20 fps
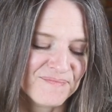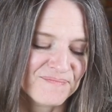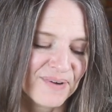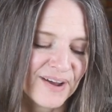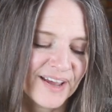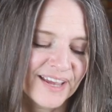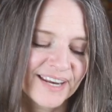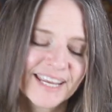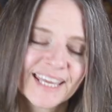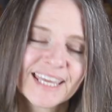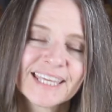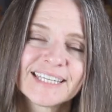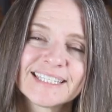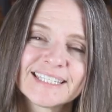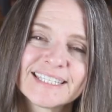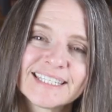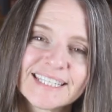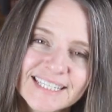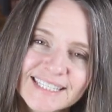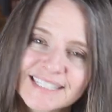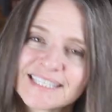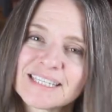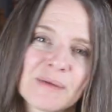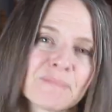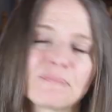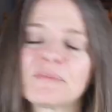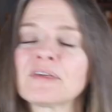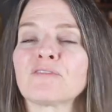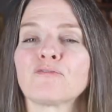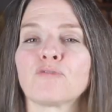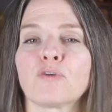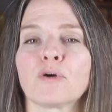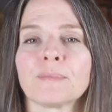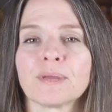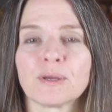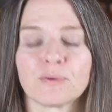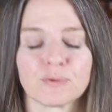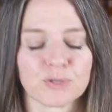but it did something for me.